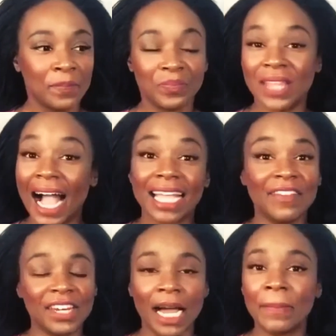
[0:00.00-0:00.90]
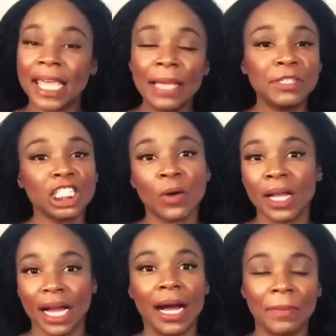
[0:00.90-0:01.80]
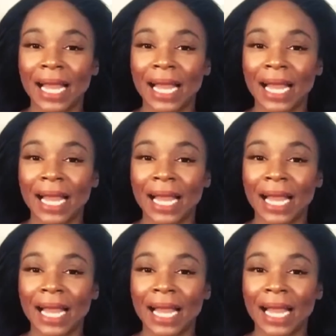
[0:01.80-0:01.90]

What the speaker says: not giving up, keep showing up,